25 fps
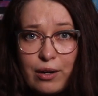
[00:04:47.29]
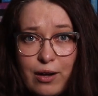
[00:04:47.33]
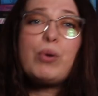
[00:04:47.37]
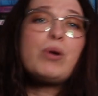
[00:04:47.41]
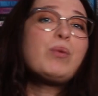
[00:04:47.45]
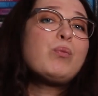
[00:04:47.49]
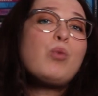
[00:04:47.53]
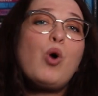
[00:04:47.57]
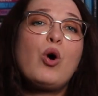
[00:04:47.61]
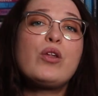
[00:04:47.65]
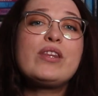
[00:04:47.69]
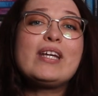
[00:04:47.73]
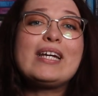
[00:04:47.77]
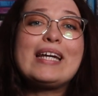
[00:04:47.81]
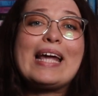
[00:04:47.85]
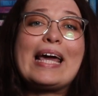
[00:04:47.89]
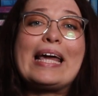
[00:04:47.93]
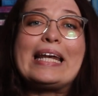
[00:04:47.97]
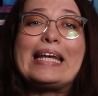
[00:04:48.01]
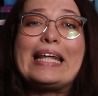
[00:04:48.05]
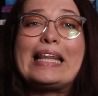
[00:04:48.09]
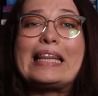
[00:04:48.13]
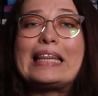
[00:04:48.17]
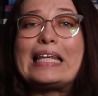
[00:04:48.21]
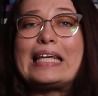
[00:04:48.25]
But more than
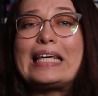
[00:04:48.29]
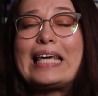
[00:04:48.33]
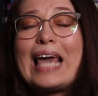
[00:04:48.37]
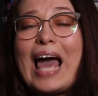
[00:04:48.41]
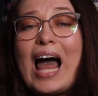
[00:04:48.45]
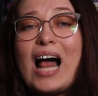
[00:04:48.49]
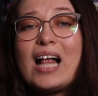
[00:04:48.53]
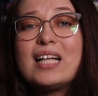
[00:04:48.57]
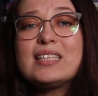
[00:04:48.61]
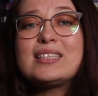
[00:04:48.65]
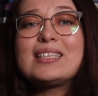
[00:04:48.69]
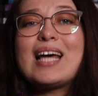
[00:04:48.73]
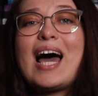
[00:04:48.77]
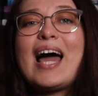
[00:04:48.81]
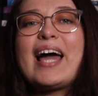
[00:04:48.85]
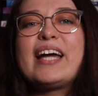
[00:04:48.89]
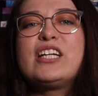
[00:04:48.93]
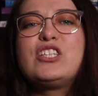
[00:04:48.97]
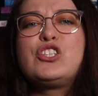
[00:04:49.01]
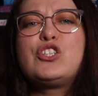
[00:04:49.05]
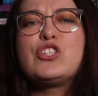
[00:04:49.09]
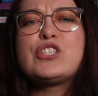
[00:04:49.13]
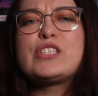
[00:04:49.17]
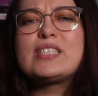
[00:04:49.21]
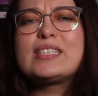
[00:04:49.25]
anything else, I
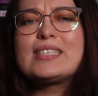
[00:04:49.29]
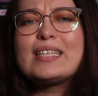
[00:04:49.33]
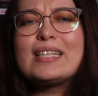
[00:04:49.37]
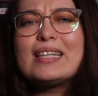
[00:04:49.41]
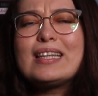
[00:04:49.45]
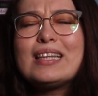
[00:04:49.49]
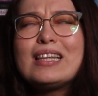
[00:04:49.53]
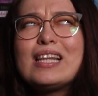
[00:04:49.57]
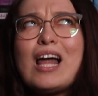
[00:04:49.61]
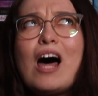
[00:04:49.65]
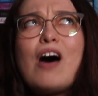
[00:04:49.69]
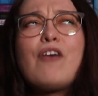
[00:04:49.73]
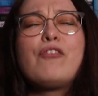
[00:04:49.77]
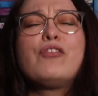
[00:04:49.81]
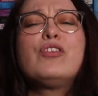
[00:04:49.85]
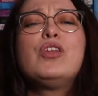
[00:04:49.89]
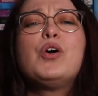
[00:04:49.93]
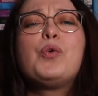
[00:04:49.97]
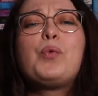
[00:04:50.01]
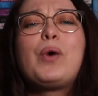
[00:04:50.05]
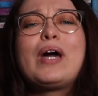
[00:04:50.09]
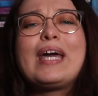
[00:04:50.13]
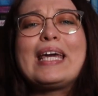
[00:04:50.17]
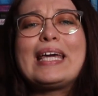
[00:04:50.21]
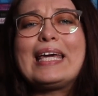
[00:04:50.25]
just love the
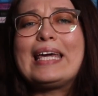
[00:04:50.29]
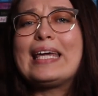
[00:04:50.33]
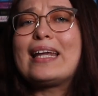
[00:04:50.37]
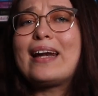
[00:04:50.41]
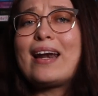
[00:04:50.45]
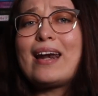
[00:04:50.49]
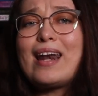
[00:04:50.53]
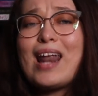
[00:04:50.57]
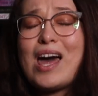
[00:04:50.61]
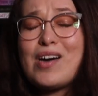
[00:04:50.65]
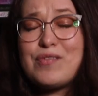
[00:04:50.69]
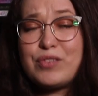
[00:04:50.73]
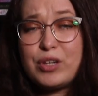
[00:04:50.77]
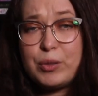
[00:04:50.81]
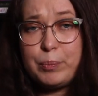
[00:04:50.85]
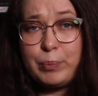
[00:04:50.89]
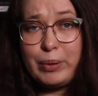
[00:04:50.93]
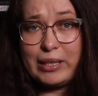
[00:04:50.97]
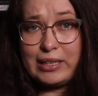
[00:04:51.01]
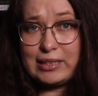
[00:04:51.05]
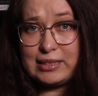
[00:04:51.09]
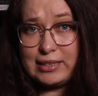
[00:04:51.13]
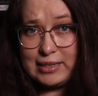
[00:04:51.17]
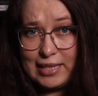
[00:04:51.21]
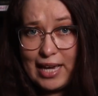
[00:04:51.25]
way Ira Levin
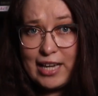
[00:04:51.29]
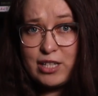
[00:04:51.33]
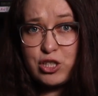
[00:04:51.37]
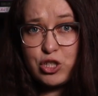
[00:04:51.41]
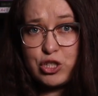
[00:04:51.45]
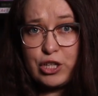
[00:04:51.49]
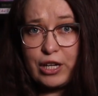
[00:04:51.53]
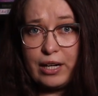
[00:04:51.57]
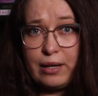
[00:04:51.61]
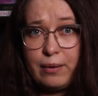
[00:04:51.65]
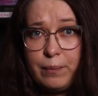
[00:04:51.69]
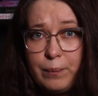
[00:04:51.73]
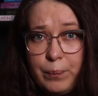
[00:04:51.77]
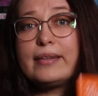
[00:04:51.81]
builds tension.